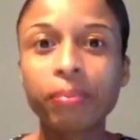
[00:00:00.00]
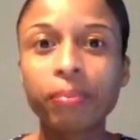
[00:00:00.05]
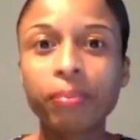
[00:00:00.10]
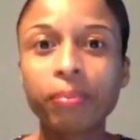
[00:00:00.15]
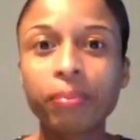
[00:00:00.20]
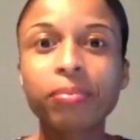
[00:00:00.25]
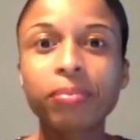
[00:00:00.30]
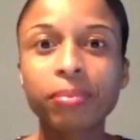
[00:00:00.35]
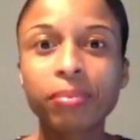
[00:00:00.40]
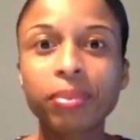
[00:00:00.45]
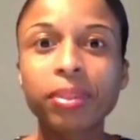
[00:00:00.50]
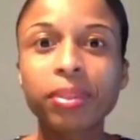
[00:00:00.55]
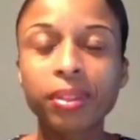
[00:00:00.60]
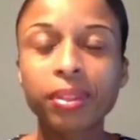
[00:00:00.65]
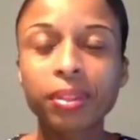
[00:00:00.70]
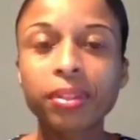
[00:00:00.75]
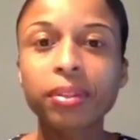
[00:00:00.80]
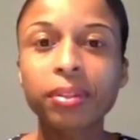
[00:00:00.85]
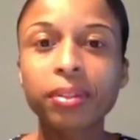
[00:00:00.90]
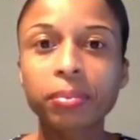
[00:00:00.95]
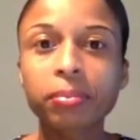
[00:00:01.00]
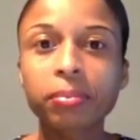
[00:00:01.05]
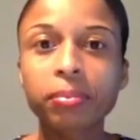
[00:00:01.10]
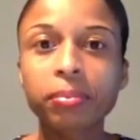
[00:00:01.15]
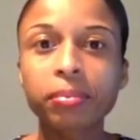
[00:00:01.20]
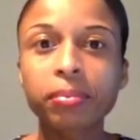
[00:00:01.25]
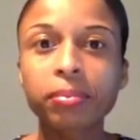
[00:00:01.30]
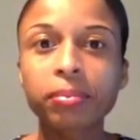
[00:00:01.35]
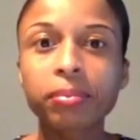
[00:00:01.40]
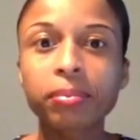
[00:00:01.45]

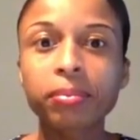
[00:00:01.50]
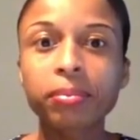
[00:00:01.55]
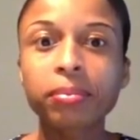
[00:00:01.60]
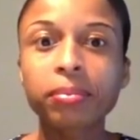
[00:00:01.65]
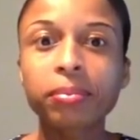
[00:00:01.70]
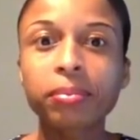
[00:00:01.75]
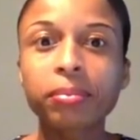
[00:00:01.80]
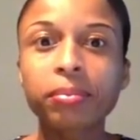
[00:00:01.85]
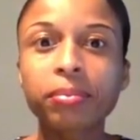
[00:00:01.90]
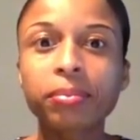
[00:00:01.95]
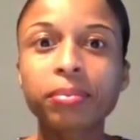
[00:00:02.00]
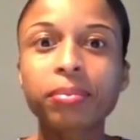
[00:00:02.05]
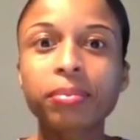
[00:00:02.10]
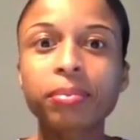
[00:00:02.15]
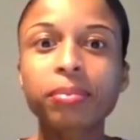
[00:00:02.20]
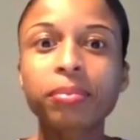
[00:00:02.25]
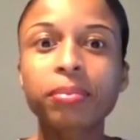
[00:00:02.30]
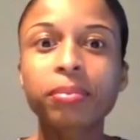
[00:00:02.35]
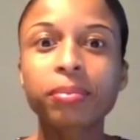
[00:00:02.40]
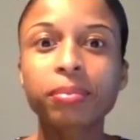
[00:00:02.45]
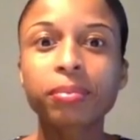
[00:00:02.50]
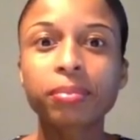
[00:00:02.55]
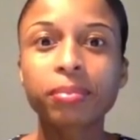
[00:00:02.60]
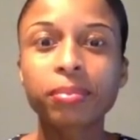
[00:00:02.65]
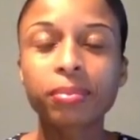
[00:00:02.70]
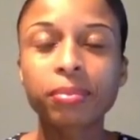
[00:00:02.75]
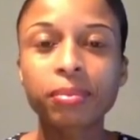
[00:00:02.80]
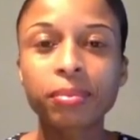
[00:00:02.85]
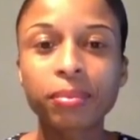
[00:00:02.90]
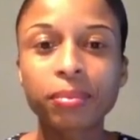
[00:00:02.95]

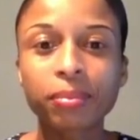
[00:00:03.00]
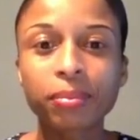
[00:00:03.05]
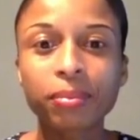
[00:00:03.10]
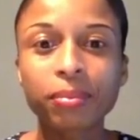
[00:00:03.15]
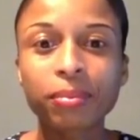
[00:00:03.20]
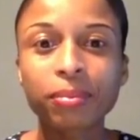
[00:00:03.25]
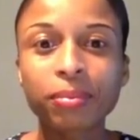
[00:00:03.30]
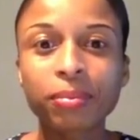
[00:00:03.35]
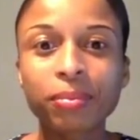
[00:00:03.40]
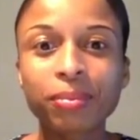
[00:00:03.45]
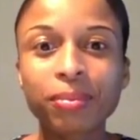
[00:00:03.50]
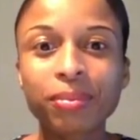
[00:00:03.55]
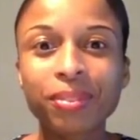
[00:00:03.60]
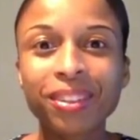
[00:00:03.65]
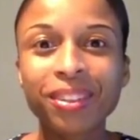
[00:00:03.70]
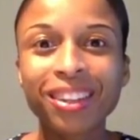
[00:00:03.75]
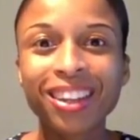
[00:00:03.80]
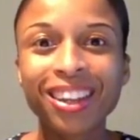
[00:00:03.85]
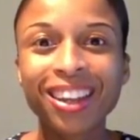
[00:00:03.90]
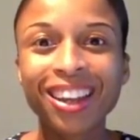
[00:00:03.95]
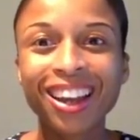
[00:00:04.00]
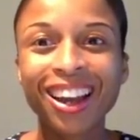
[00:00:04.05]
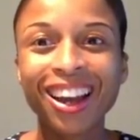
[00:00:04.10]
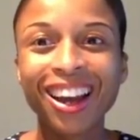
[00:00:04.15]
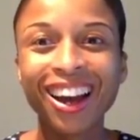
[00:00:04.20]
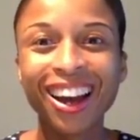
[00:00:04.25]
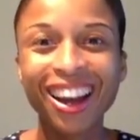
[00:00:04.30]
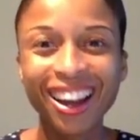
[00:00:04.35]
The person shown says nothing.